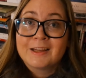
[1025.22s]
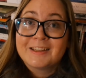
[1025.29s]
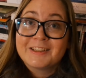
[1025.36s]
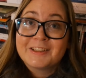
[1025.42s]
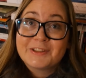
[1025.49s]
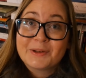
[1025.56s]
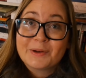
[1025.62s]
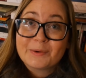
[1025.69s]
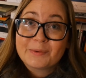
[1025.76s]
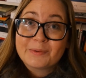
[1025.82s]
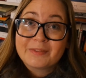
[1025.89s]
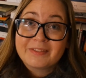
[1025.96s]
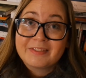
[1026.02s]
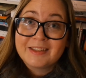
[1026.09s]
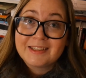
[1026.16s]
So
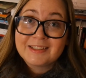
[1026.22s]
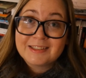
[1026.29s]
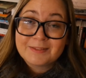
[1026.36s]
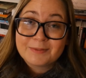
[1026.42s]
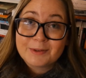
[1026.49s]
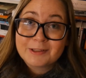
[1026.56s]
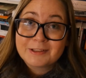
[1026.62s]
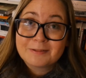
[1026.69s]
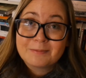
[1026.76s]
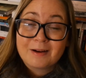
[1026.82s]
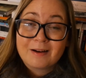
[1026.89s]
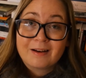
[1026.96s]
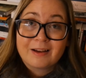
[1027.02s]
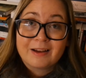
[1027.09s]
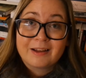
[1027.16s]
this was
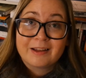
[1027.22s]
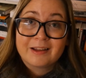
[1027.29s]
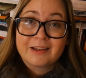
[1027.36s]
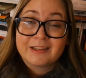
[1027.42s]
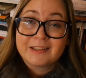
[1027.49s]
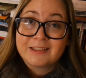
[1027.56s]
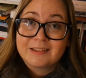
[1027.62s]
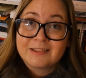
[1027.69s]
my